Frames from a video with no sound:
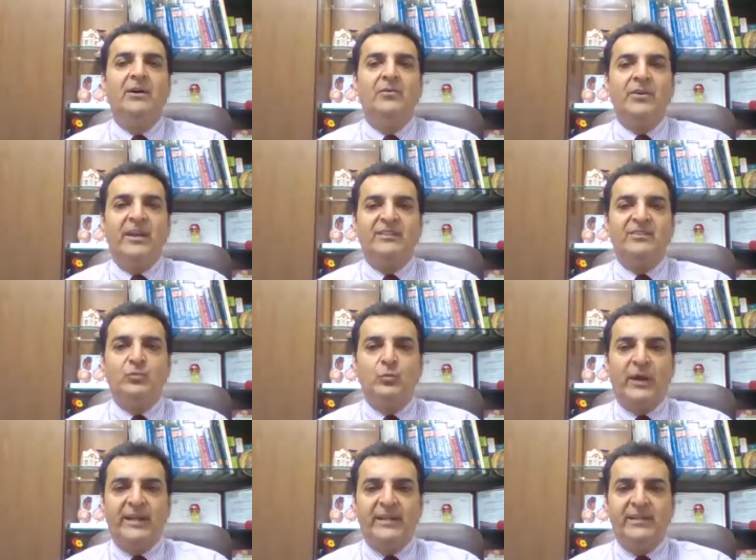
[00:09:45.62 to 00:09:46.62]
race
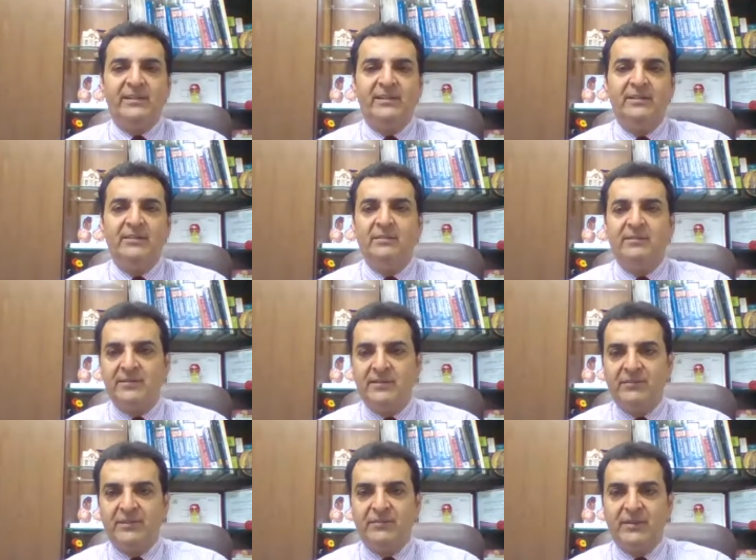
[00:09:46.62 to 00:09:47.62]
white
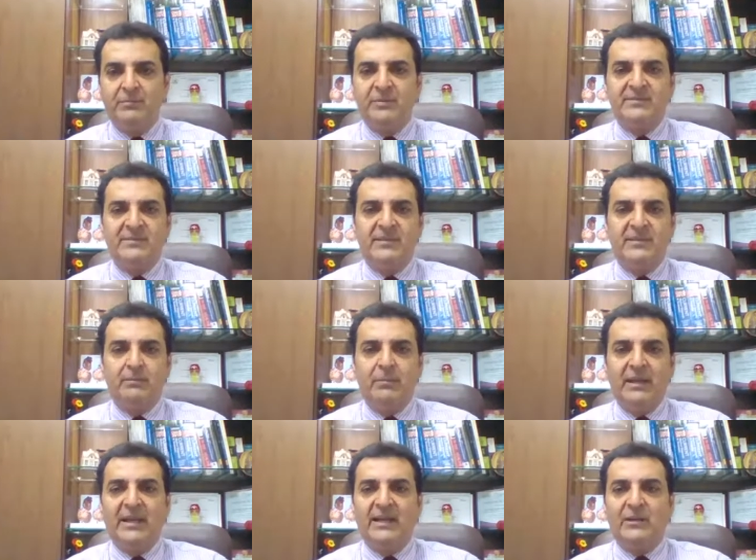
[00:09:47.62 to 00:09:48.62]
71%,
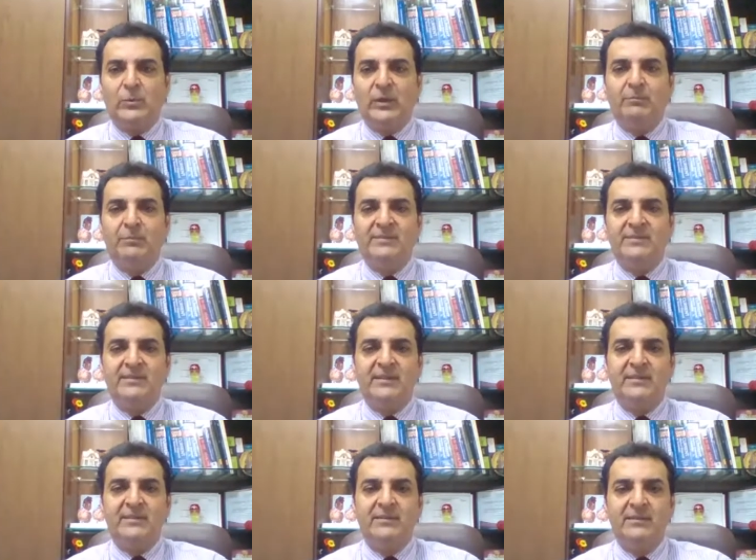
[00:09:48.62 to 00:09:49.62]
black
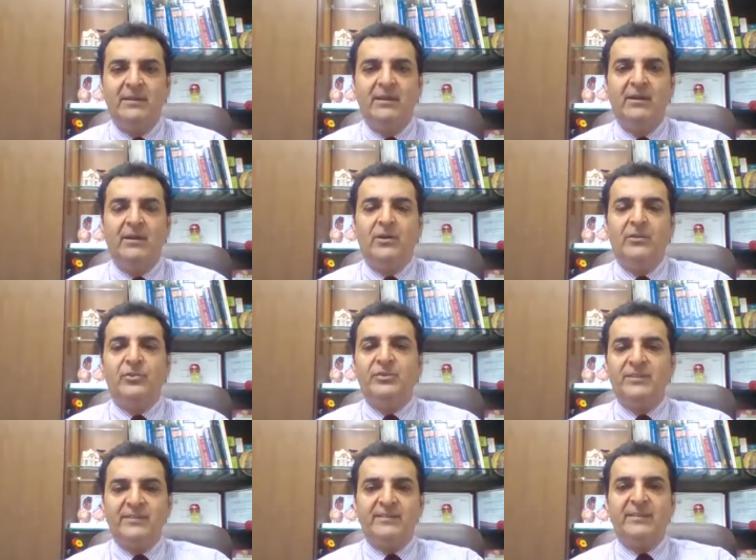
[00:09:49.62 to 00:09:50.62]
12%. So
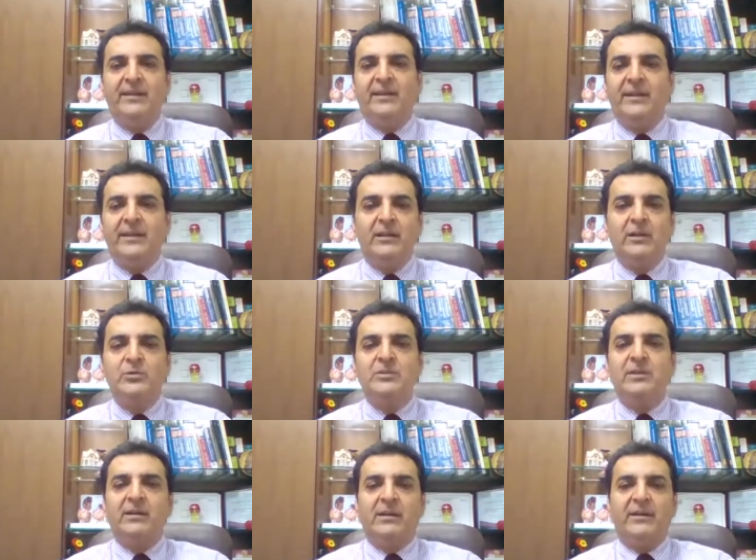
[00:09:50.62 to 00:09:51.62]
these are the
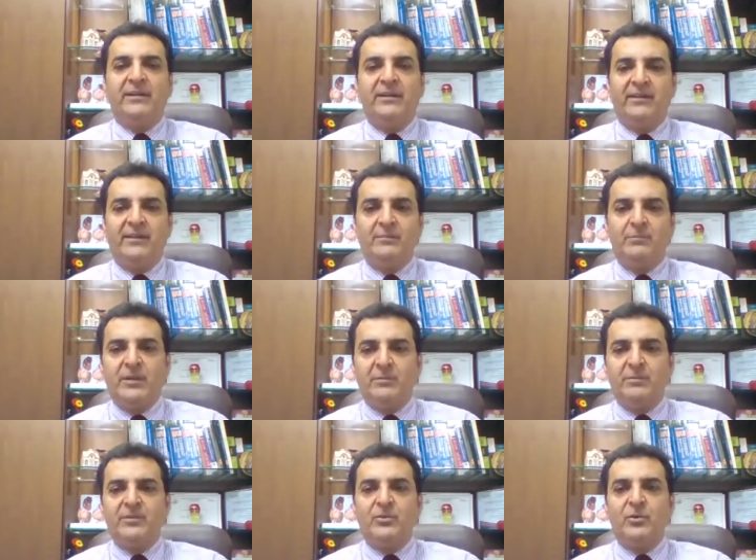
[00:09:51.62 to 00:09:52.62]
inclusion criteria.
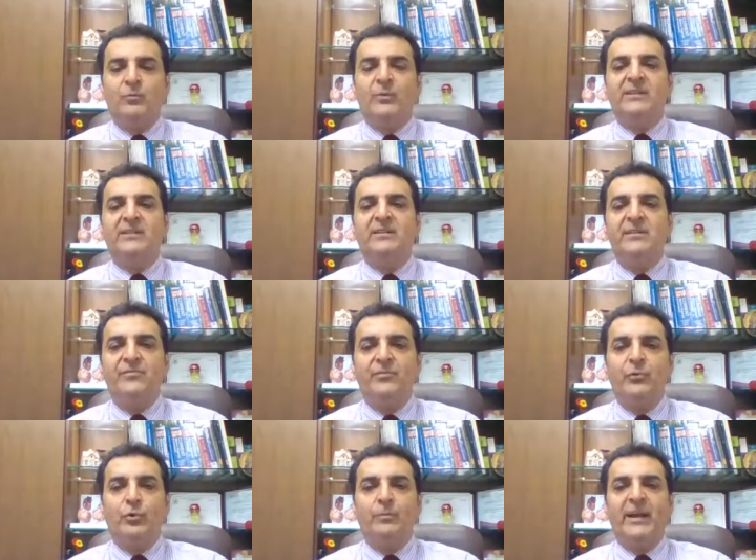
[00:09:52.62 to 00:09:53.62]
Blood pressure of
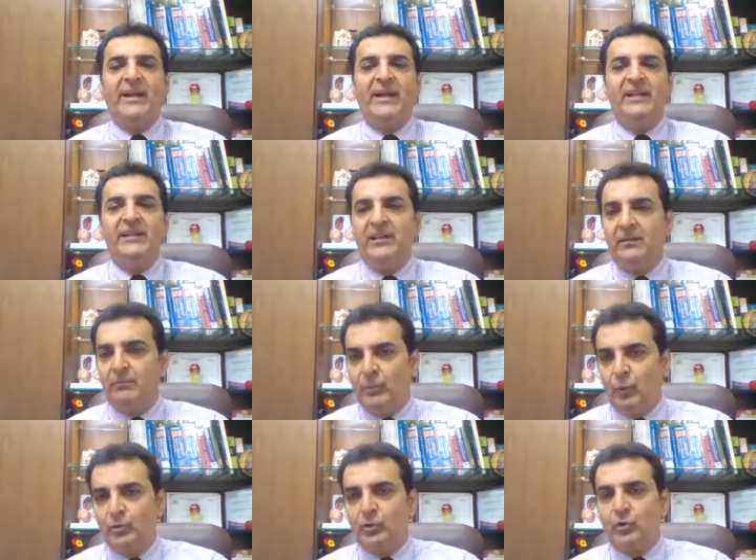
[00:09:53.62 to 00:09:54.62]
134/80 in
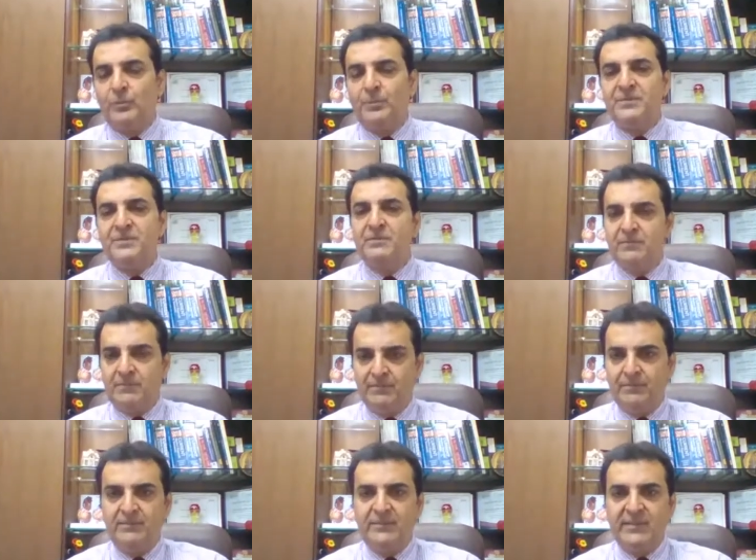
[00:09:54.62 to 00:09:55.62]
both groups.
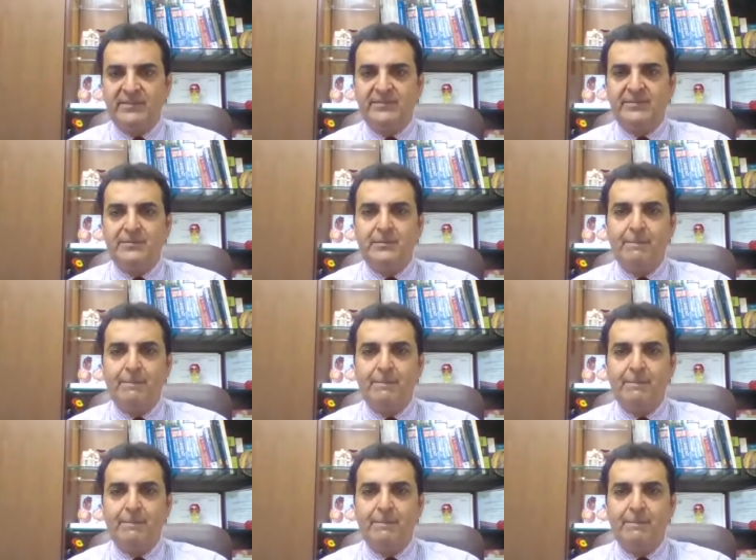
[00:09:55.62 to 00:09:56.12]
Next.